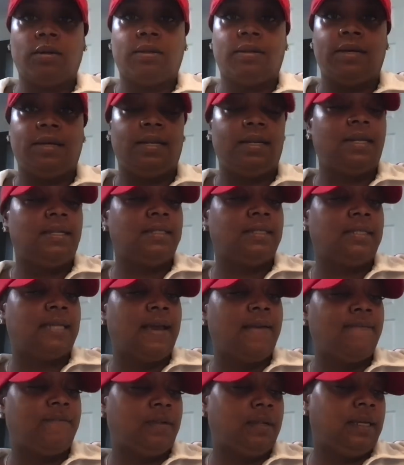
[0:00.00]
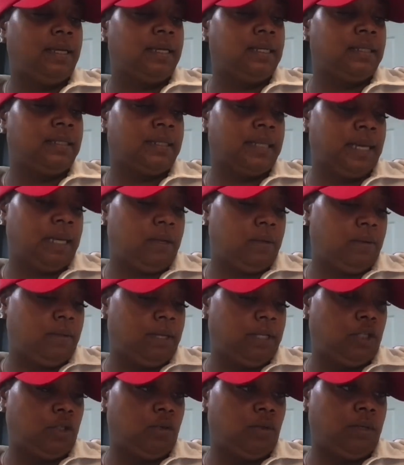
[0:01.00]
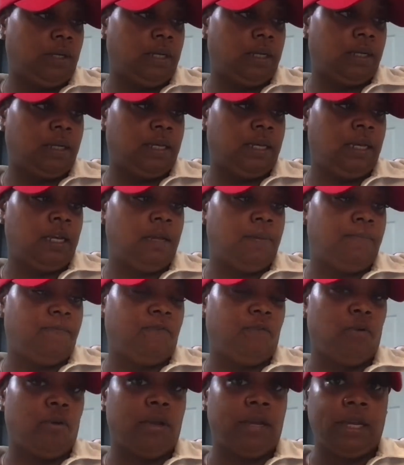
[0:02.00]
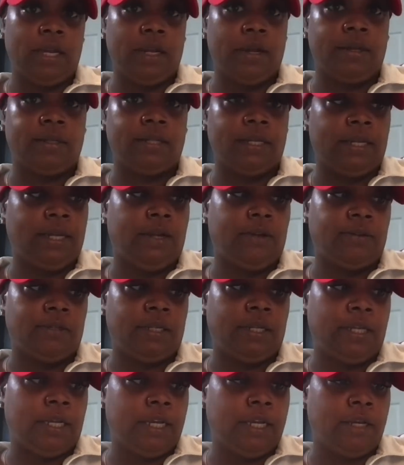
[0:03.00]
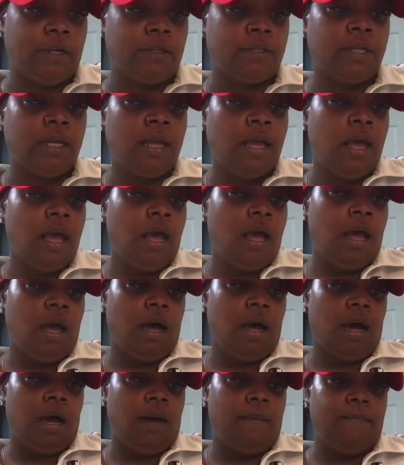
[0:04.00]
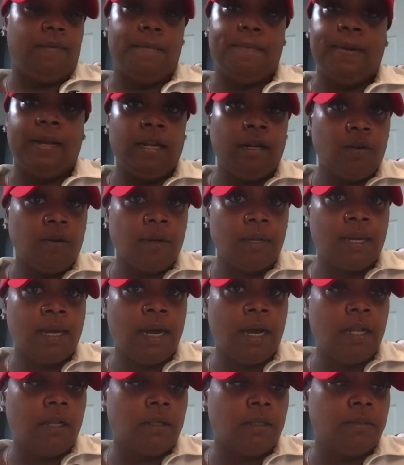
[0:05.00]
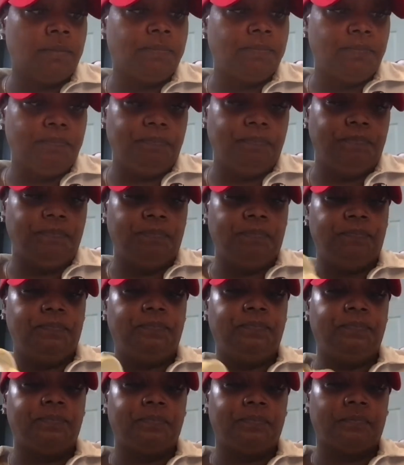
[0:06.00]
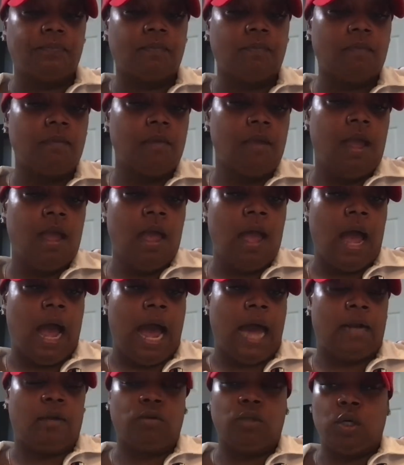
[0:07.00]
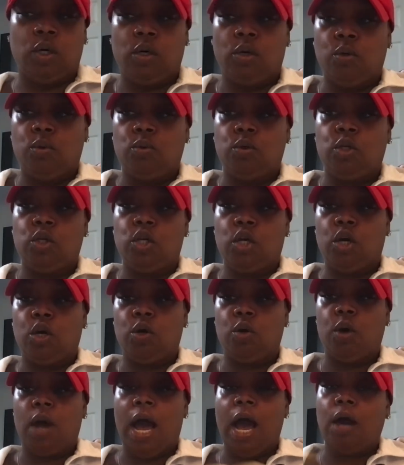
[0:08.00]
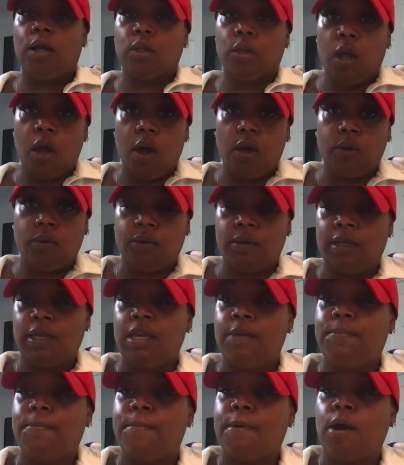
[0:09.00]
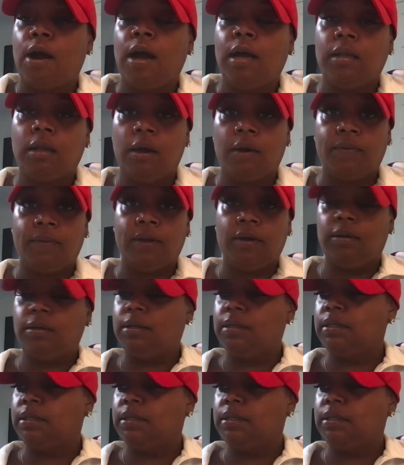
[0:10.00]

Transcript: it. It is definitely a sandal that you can keep for years and years and years. Depending on the color, I don't know, how long you can keep them or how long they'll look